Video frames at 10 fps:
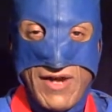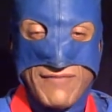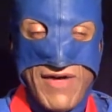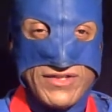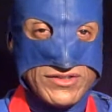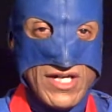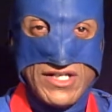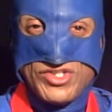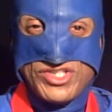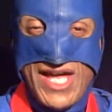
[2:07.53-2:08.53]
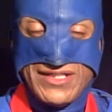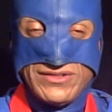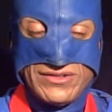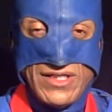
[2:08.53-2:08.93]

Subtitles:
and shot his